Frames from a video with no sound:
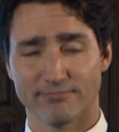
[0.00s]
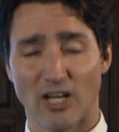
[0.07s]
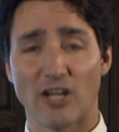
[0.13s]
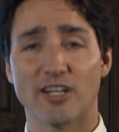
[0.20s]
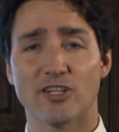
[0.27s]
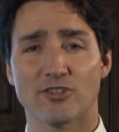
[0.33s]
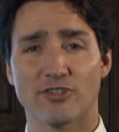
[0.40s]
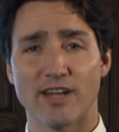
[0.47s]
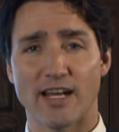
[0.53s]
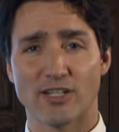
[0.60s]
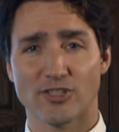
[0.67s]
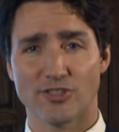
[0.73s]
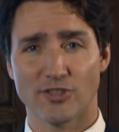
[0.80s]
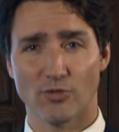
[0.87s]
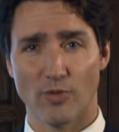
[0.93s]
On
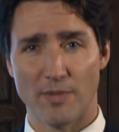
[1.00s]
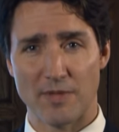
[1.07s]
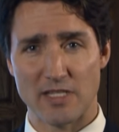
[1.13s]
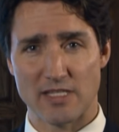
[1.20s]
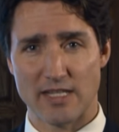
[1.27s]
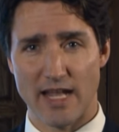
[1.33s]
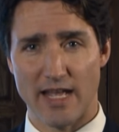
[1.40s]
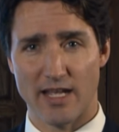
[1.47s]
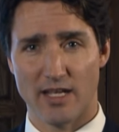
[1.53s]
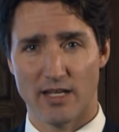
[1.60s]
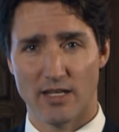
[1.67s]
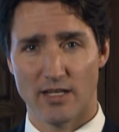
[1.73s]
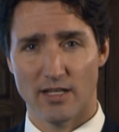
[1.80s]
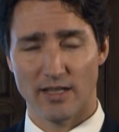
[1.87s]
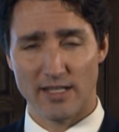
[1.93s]
International Women's Day,
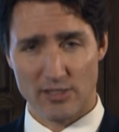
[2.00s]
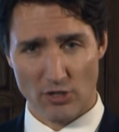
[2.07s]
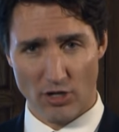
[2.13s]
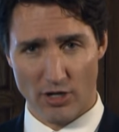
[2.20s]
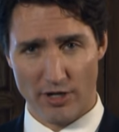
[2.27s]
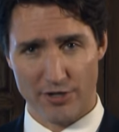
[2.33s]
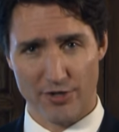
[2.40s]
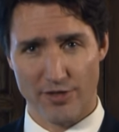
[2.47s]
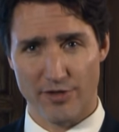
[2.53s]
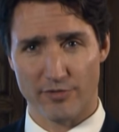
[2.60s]
let's honor